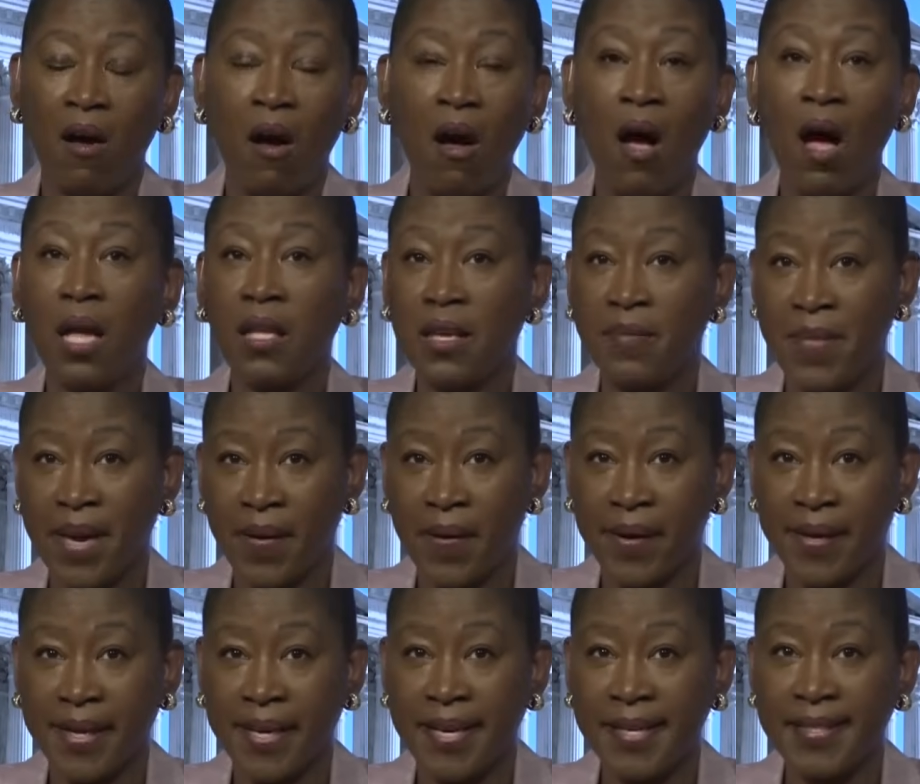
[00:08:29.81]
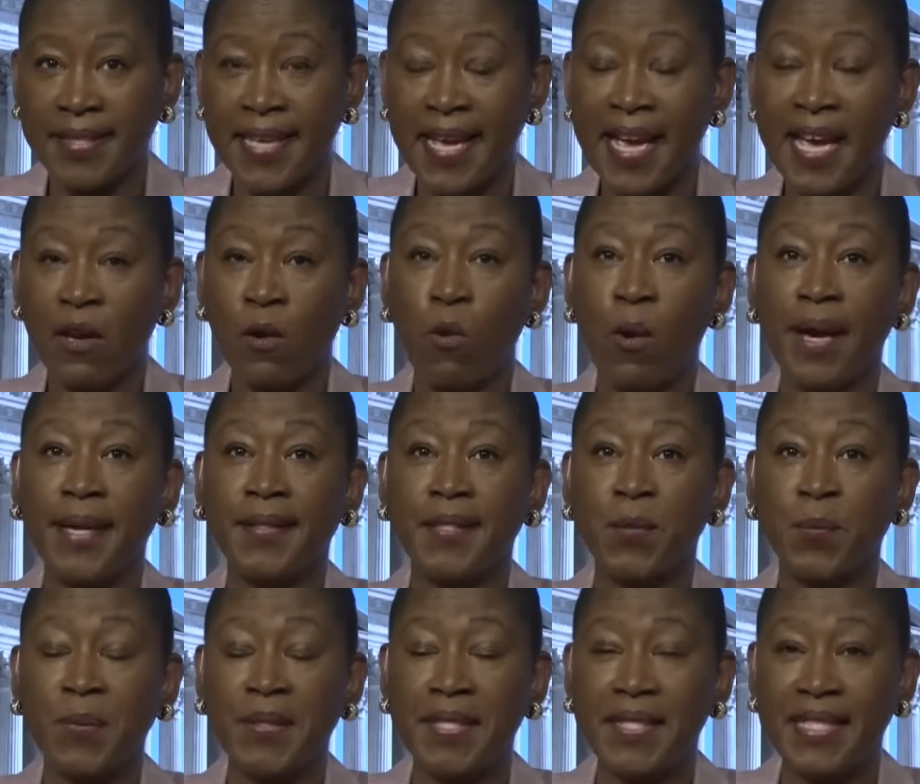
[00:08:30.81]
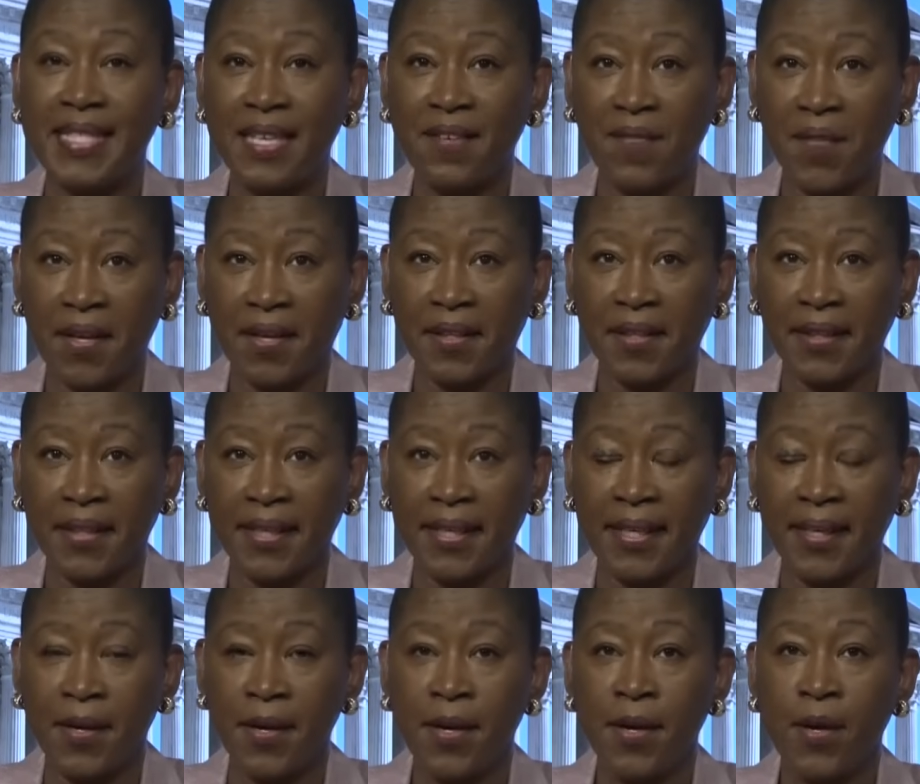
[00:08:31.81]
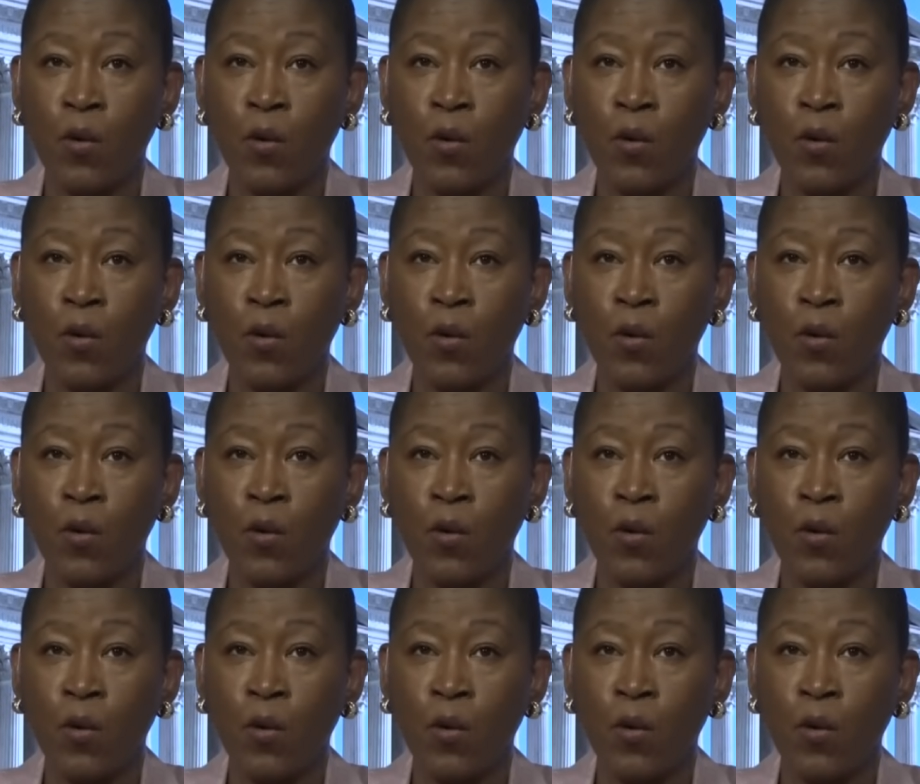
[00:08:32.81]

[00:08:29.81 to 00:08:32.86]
all Americans, and quite specifically